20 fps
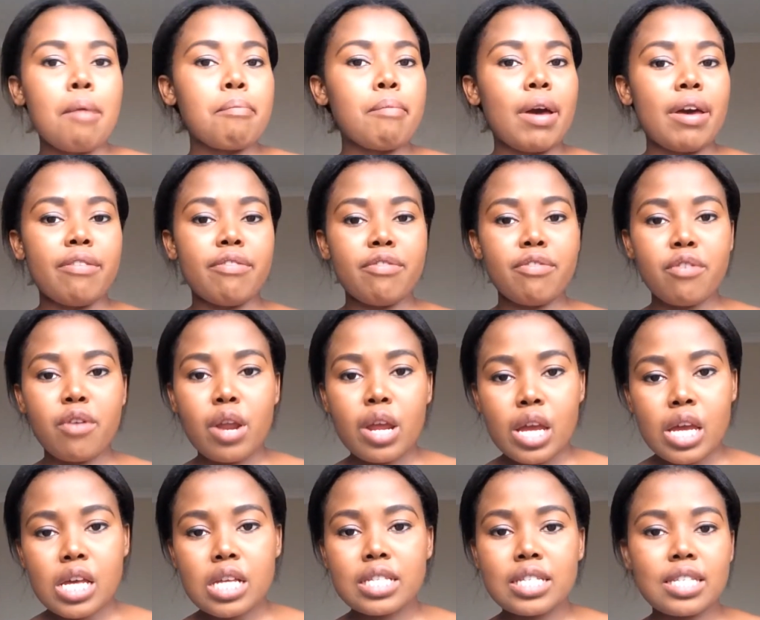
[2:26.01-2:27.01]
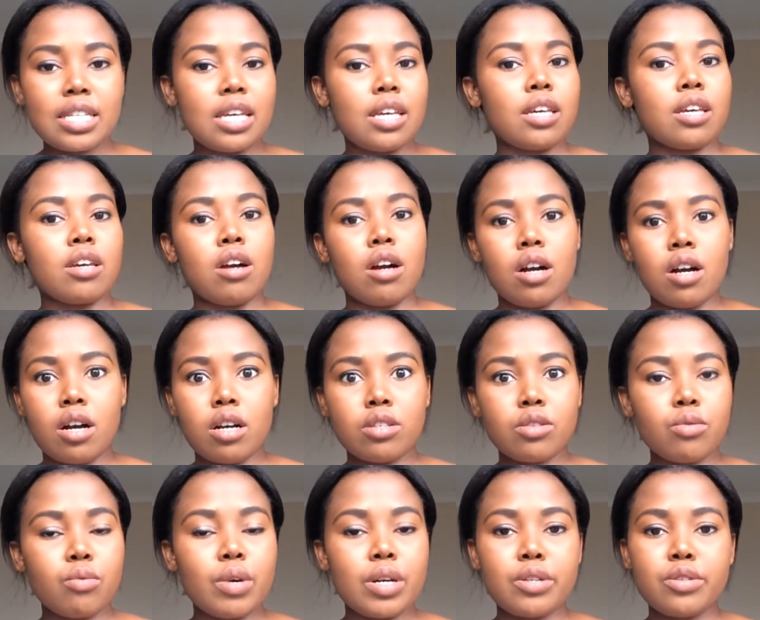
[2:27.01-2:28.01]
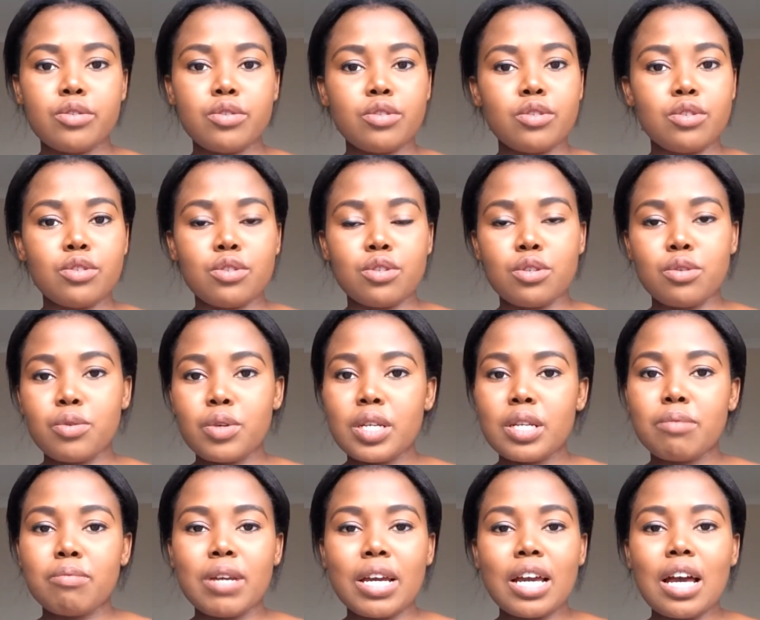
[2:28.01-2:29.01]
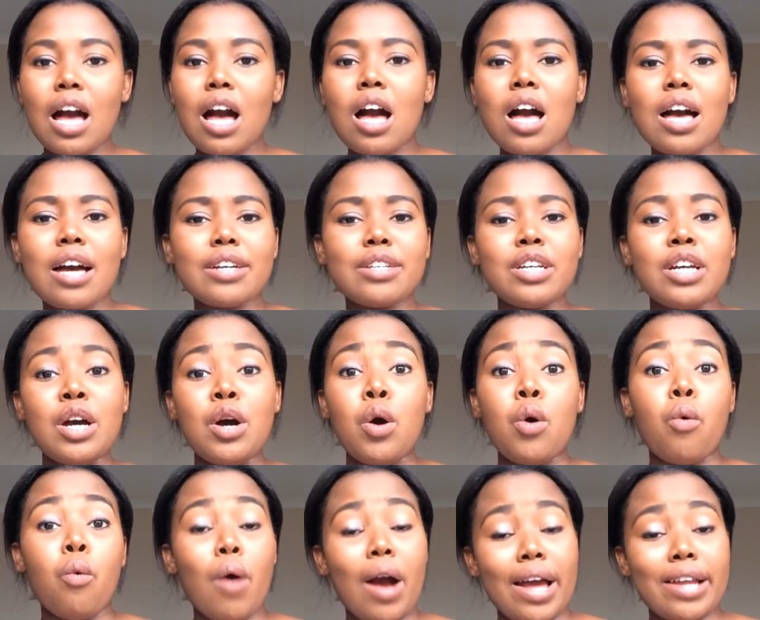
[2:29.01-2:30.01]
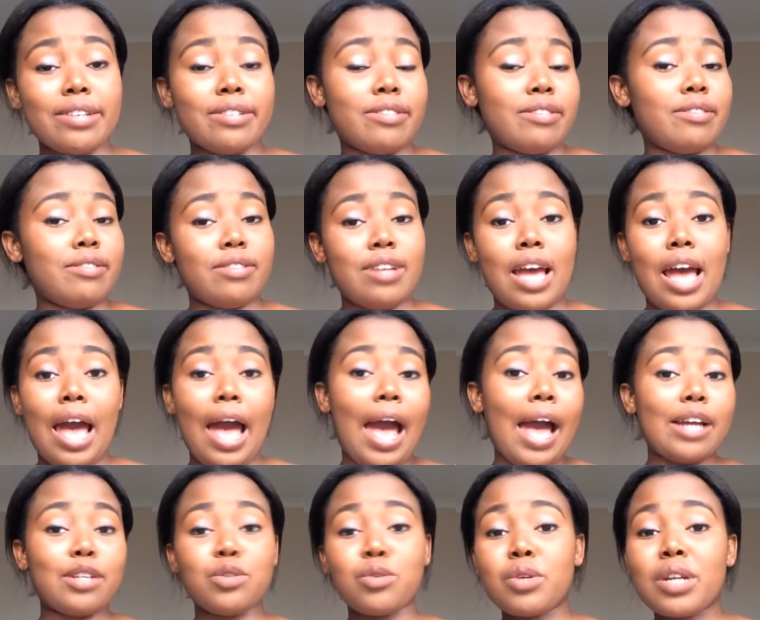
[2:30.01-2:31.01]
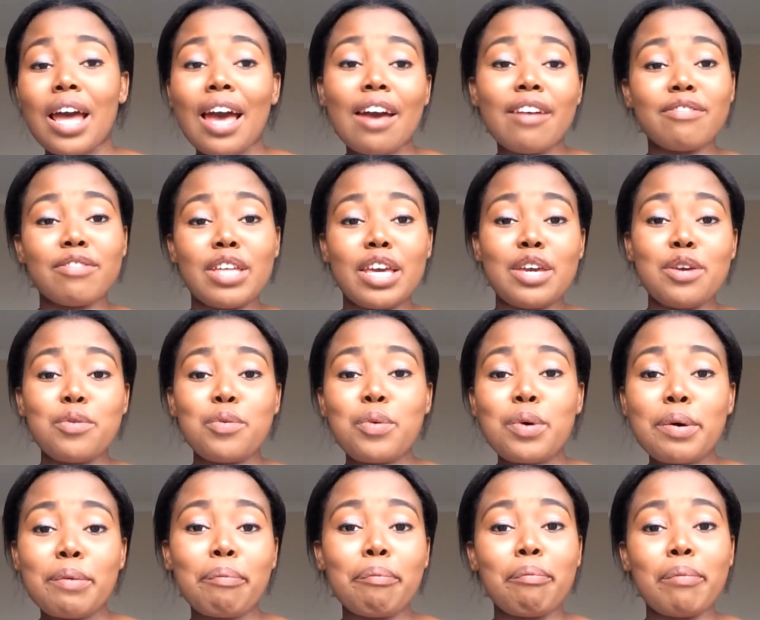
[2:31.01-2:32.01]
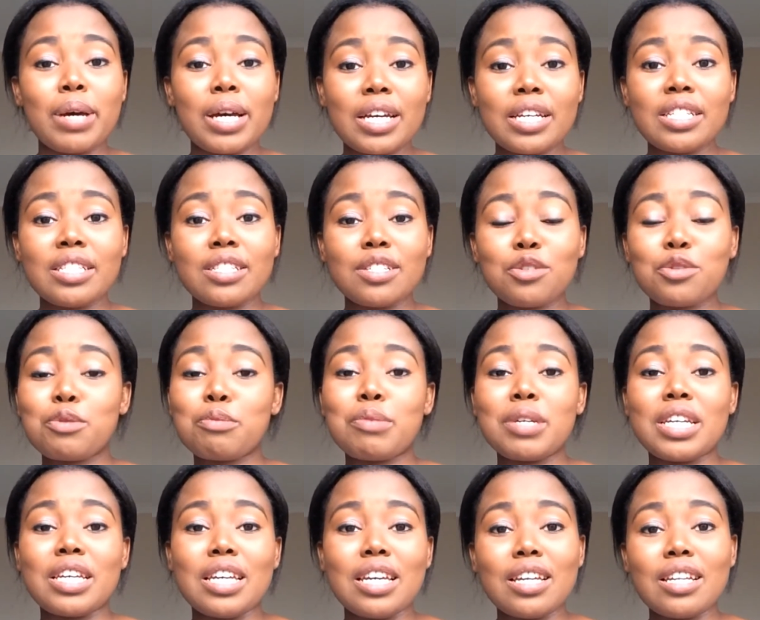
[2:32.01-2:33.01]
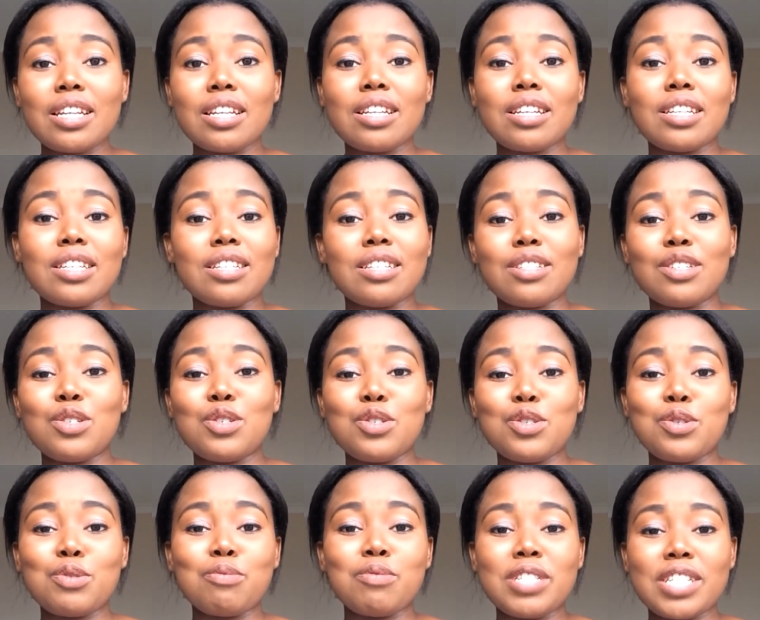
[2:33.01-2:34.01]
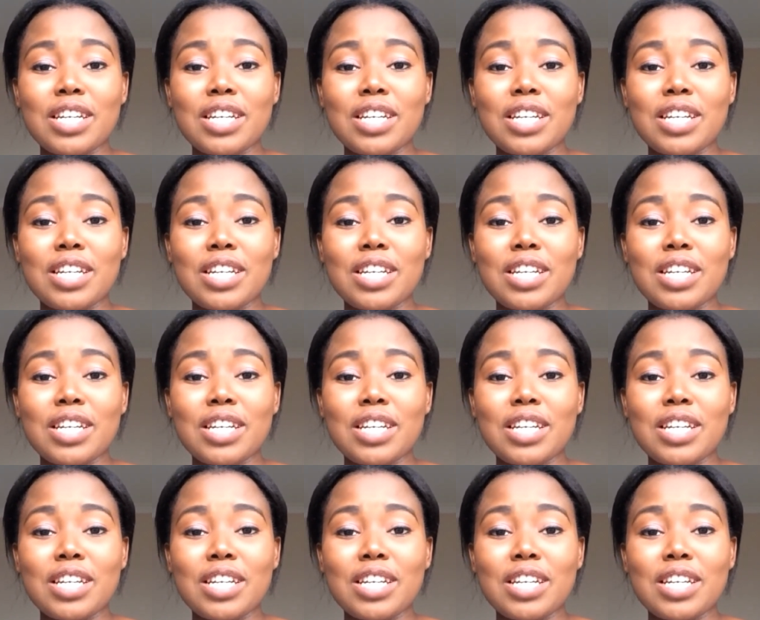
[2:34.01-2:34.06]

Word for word: my friends saying, oh, so why don't you just do it? And I'm like, ah, one don't have the equipment to begin the YouTube